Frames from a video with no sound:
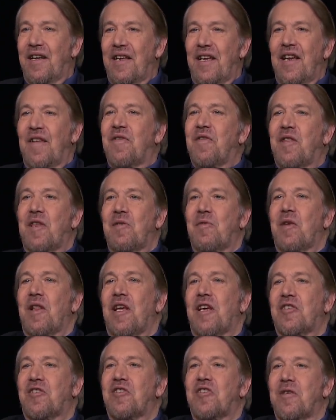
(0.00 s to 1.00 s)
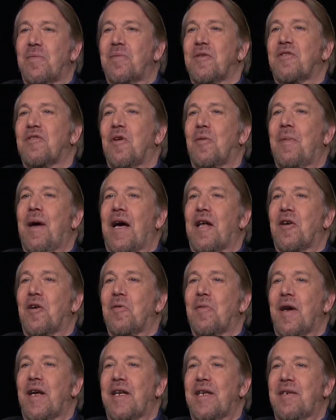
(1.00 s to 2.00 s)
if the relationship is so bad
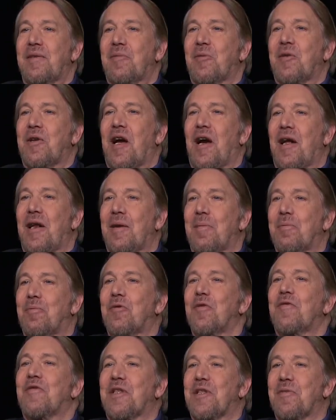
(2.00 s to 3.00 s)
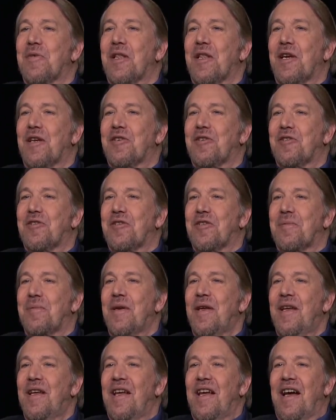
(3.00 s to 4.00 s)
already? We're not improving the relationship,
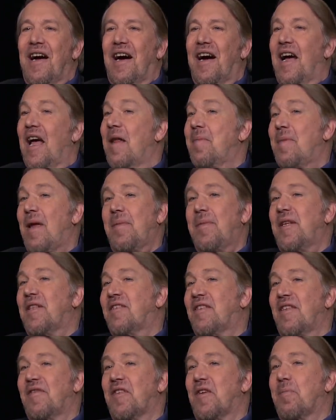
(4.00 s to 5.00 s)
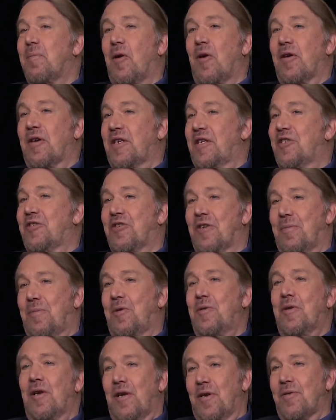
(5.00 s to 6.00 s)
and maybe it's even a bargaining chip,
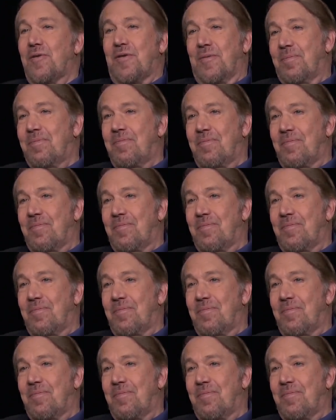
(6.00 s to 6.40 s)
who knows?